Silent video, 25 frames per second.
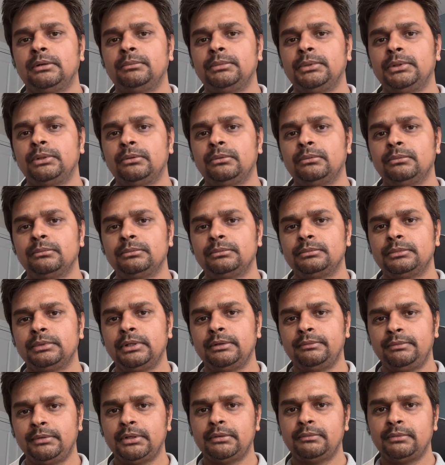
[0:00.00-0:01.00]
you know,
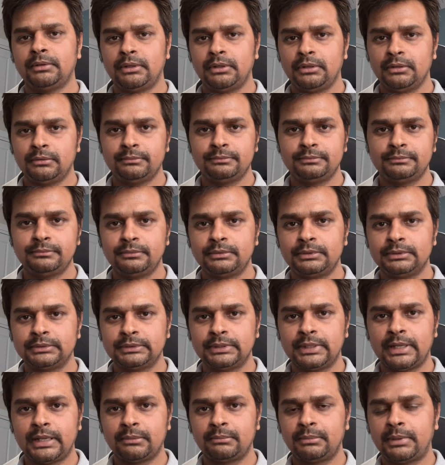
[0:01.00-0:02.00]
if you have heard of
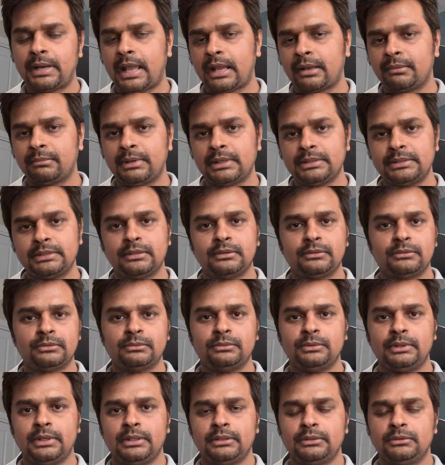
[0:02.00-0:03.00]
words like black magic,
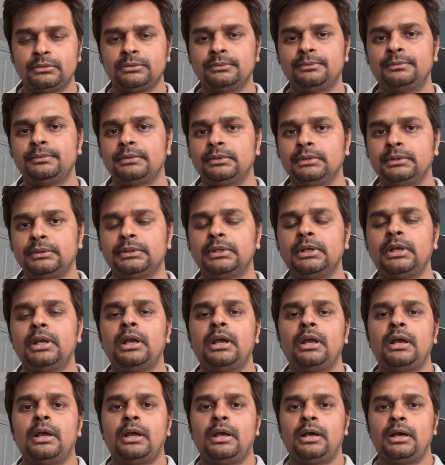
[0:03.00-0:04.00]
so on and so forth,
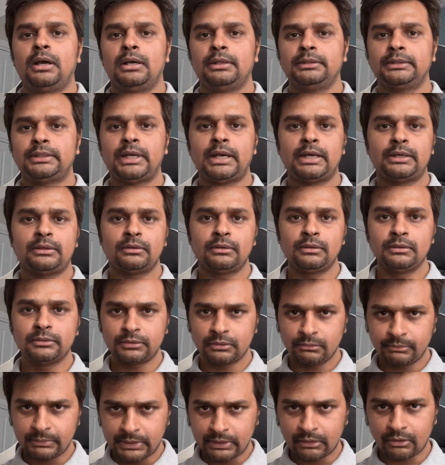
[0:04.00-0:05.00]
that
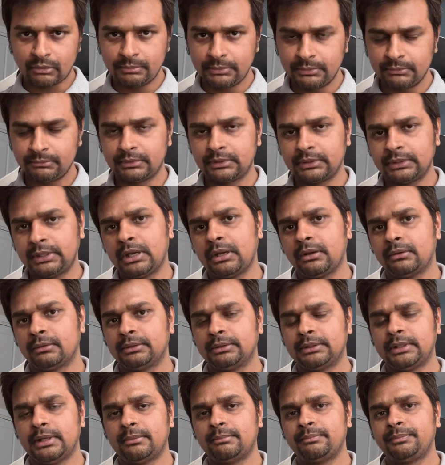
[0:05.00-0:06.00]
also may not be working
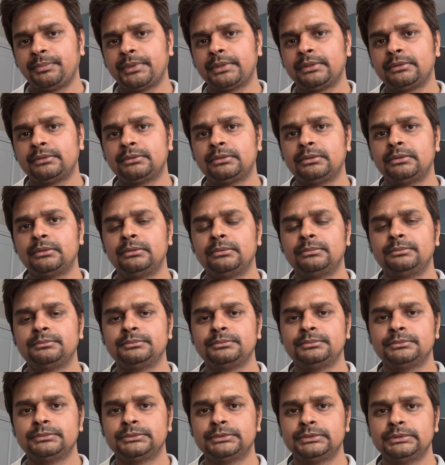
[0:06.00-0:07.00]
on them. So
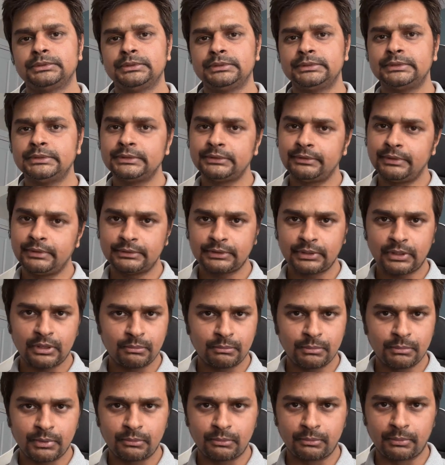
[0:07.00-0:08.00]
this is reason
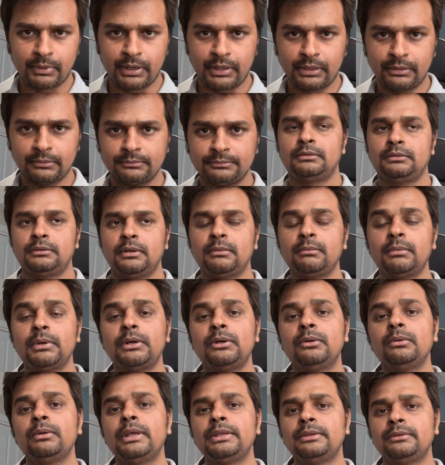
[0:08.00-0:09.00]
number one. Number
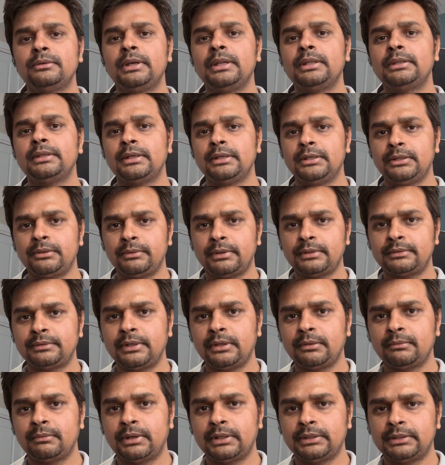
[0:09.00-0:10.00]
two is really the
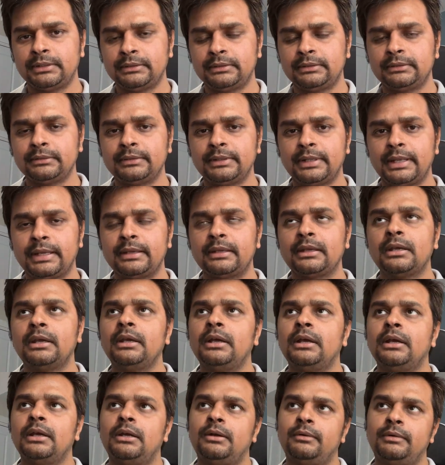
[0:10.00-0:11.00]
interesting one. This is like
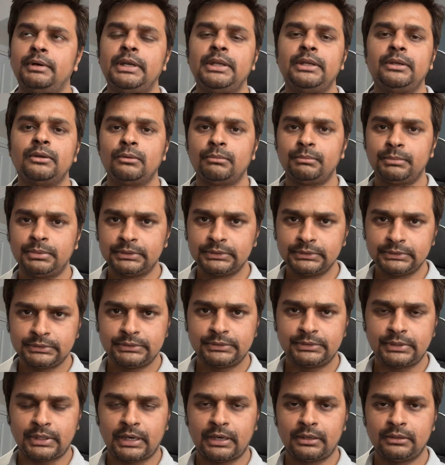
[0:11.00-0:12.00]
really your birth
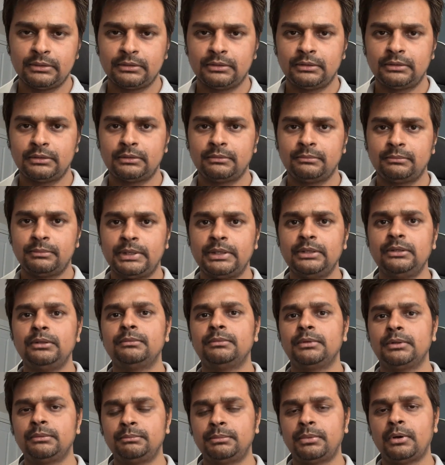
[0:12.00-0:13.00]
chart or when you
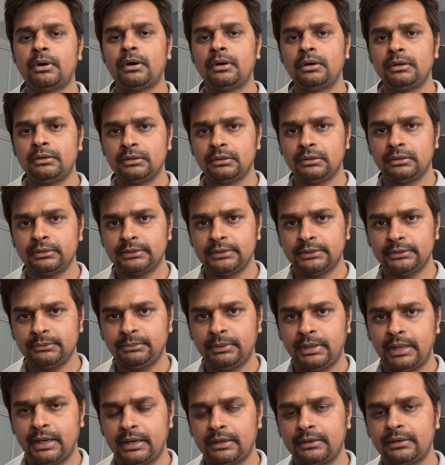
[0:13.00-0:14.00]
were born on this
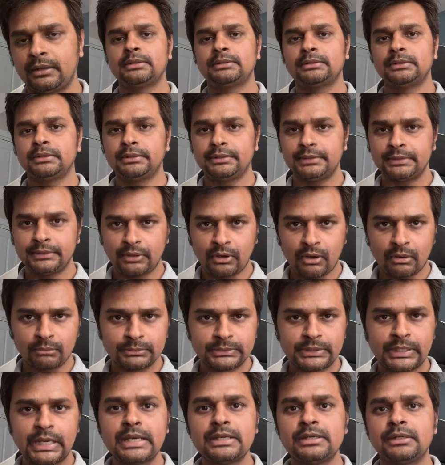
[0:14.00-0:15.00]
planet. Certain
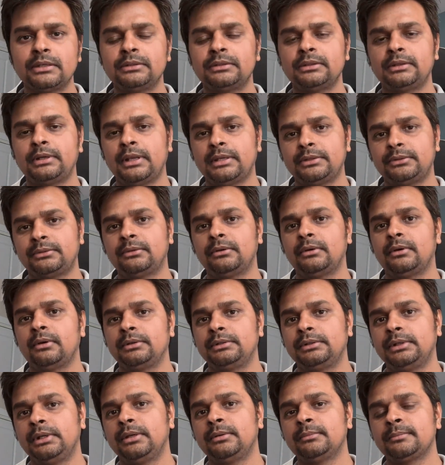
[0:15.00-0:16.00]
combinations in
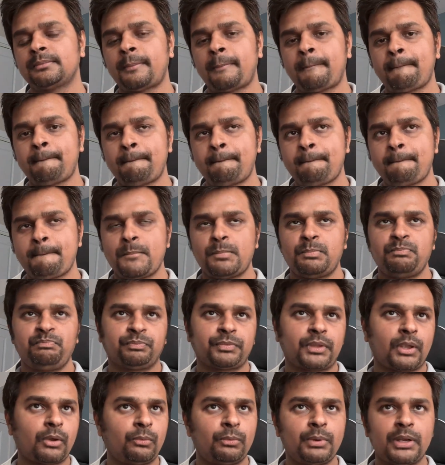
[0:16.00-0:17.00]
astrology
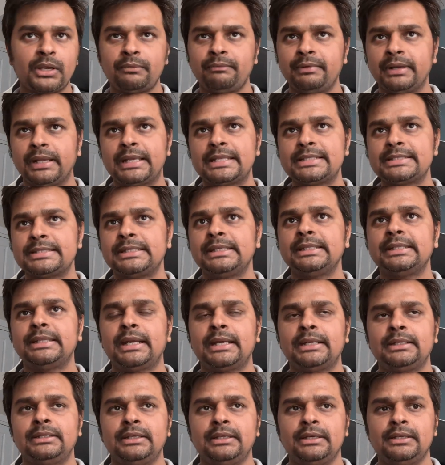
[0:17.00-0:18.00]
where we can see
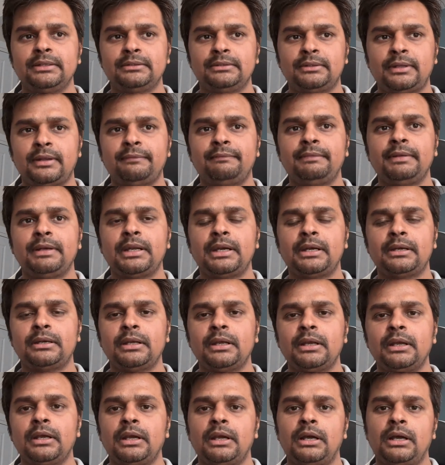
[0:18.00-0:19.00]
that there is definite
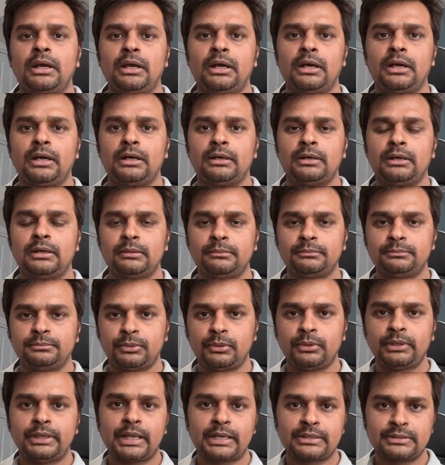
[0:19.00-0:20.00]

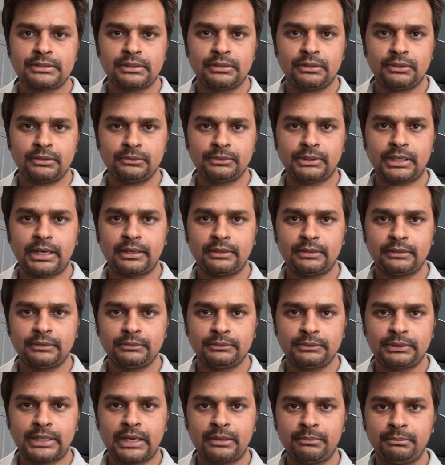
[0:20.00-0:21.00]
protection to
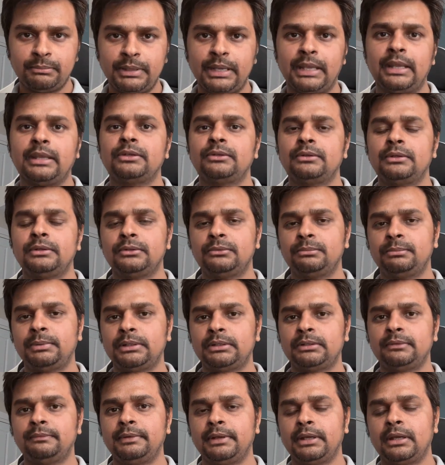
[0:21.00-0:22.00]
that beings in
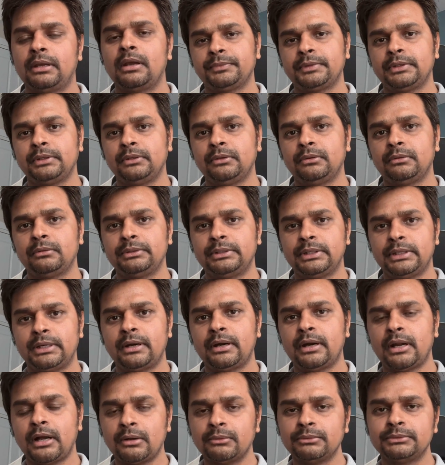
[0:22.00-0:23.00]
specific. You know, there
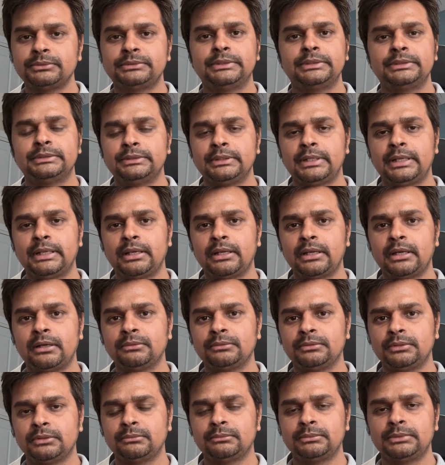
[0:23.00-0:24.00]
are houses like
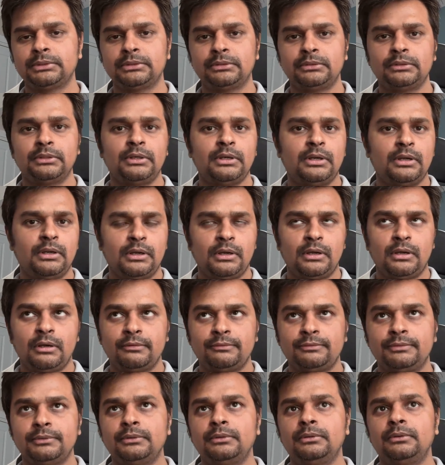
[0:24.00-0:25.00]
house number
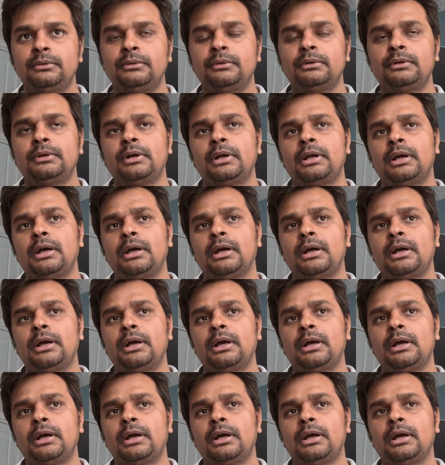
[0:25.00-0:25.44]
4,